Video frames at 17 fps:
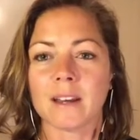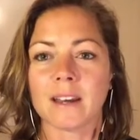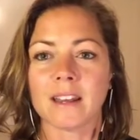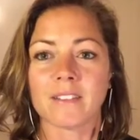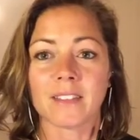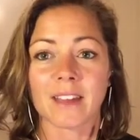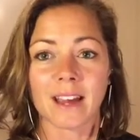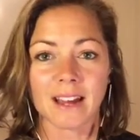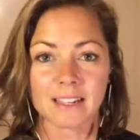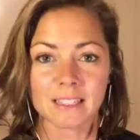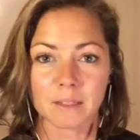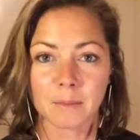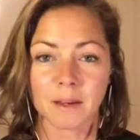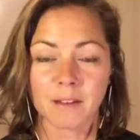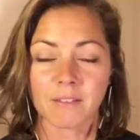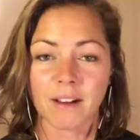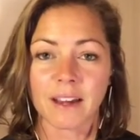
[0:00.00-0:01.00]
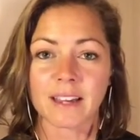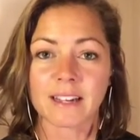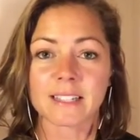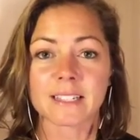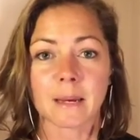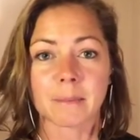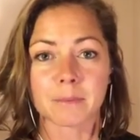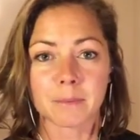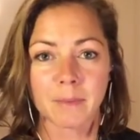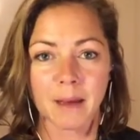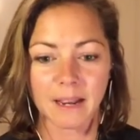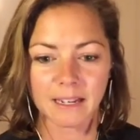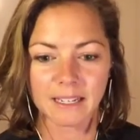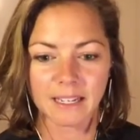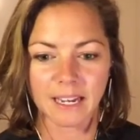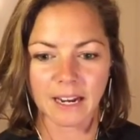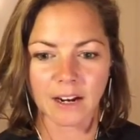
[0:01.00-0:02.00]
if they ask me if I accept
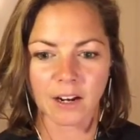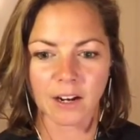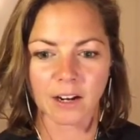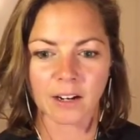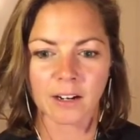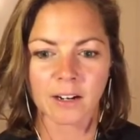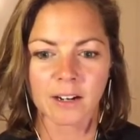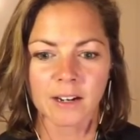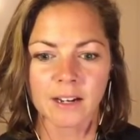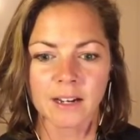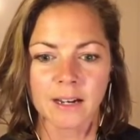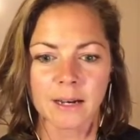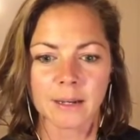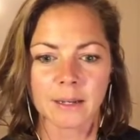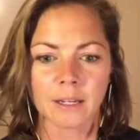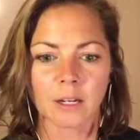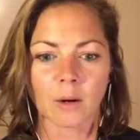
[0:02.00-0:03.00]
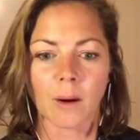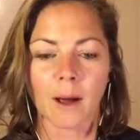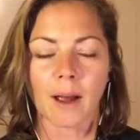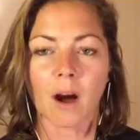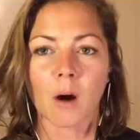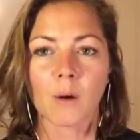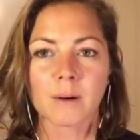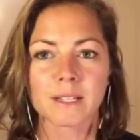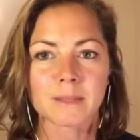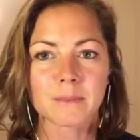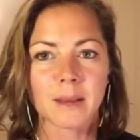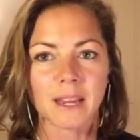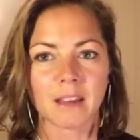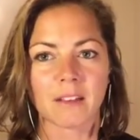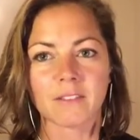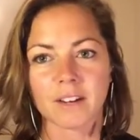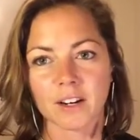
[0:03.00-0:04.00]
Medicare, I always
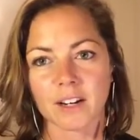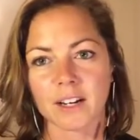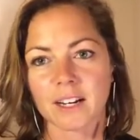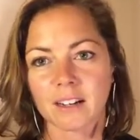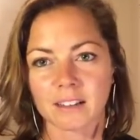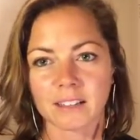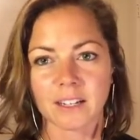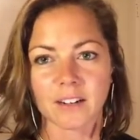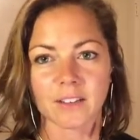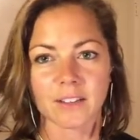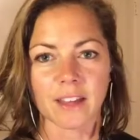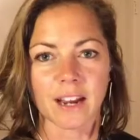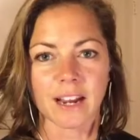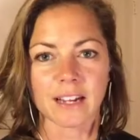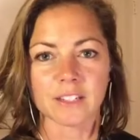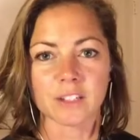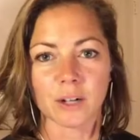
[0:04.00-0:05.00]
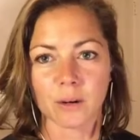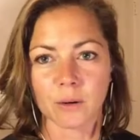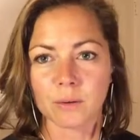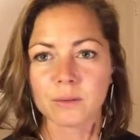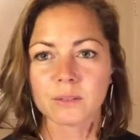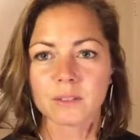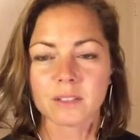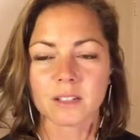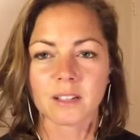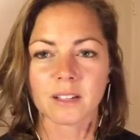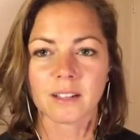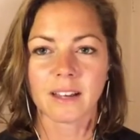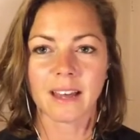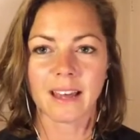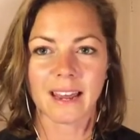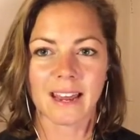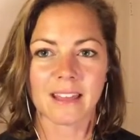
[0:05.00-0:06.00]
make it very clear that I don't,
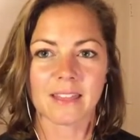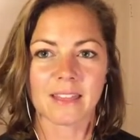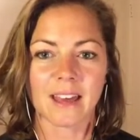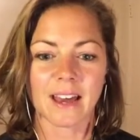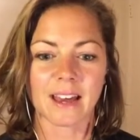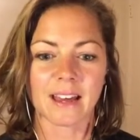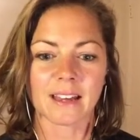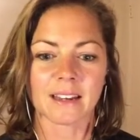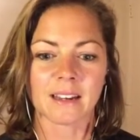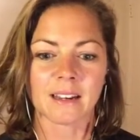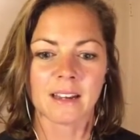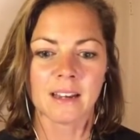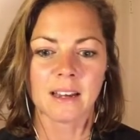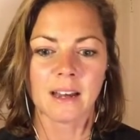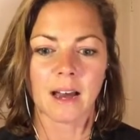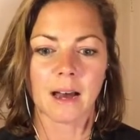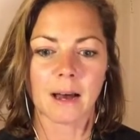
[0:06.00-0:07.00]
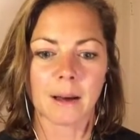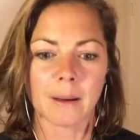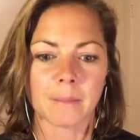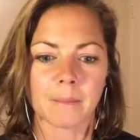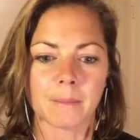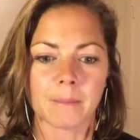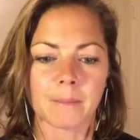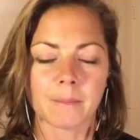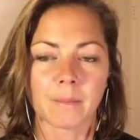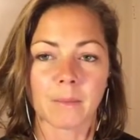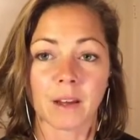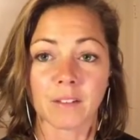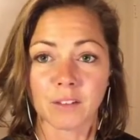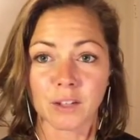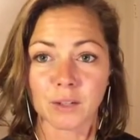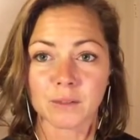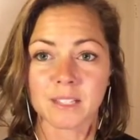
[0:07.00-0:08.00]
and that
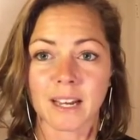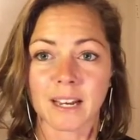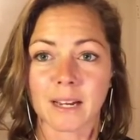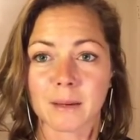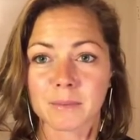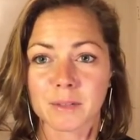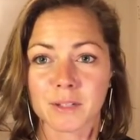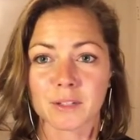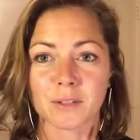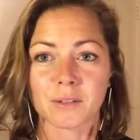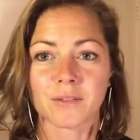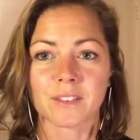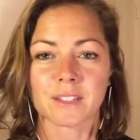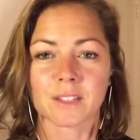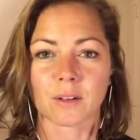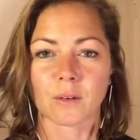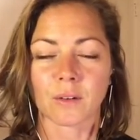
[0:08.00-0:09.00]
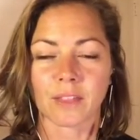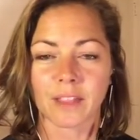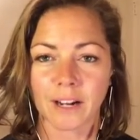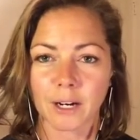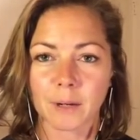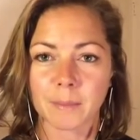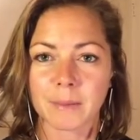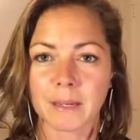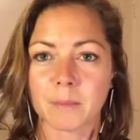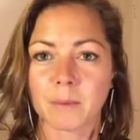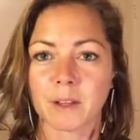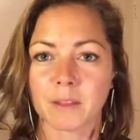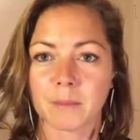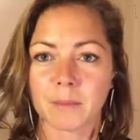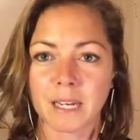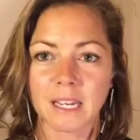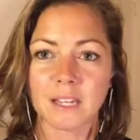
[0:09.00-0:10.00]
if you sign up to do physical therapy
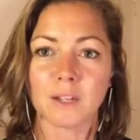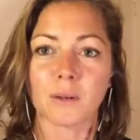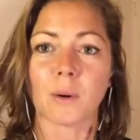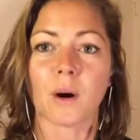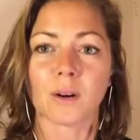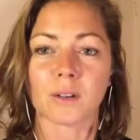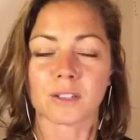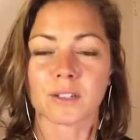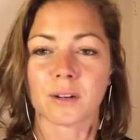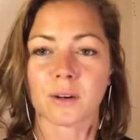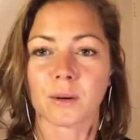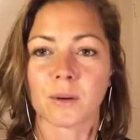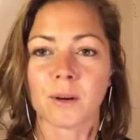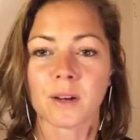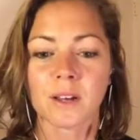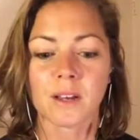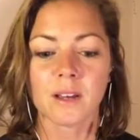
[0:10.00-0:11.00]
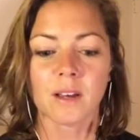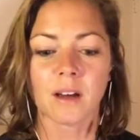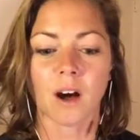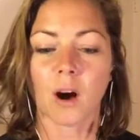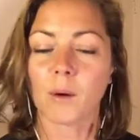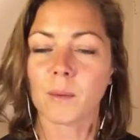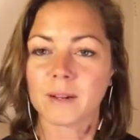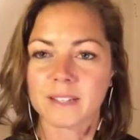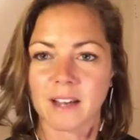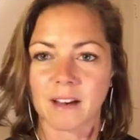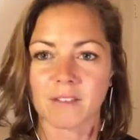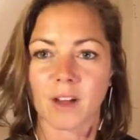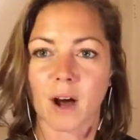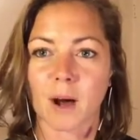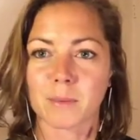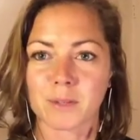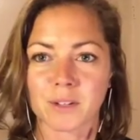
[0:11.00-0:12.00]
with me, you also always have the
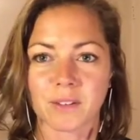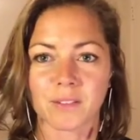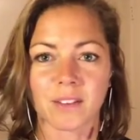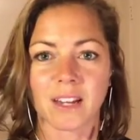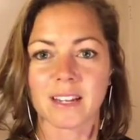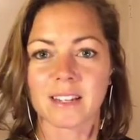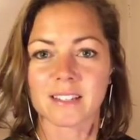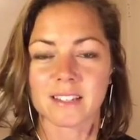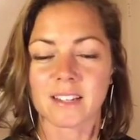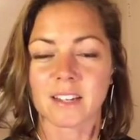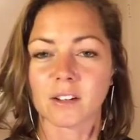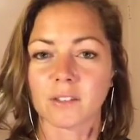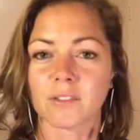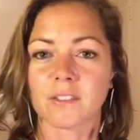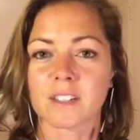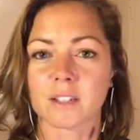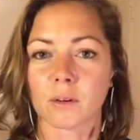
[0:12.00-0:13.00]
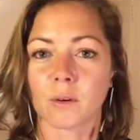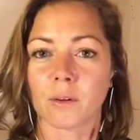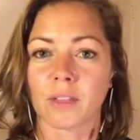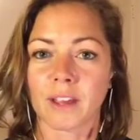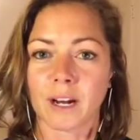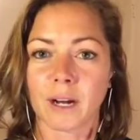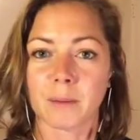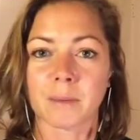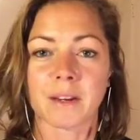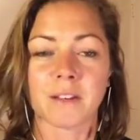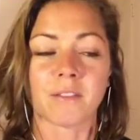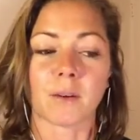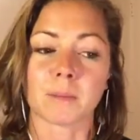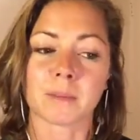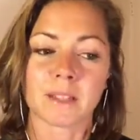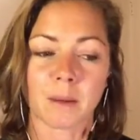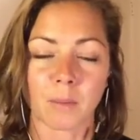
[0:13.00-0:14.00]
option of getting skilled physical therapy
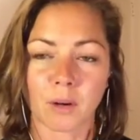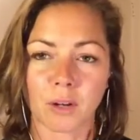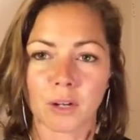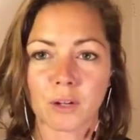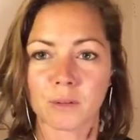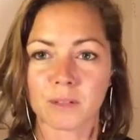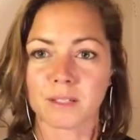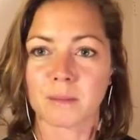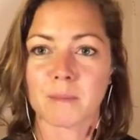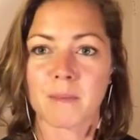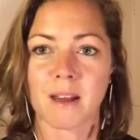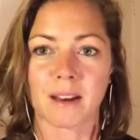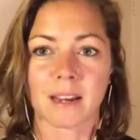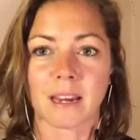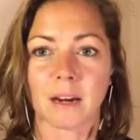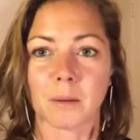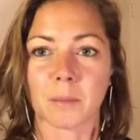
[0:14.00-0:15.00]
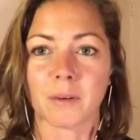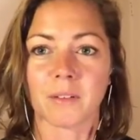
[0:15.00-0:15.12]
from someone who is a Medicare